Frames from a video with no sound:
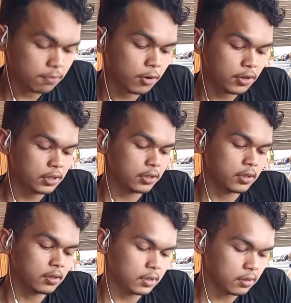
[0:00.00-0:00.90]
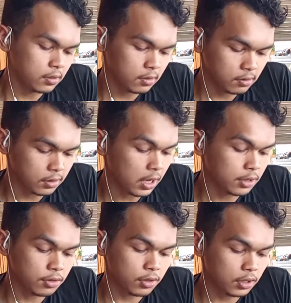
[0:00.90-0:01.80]
There are 9 points
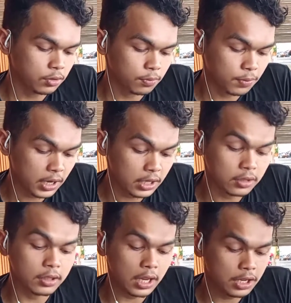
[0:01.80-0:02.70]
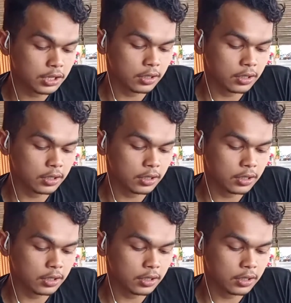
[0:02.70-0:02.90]
that you need to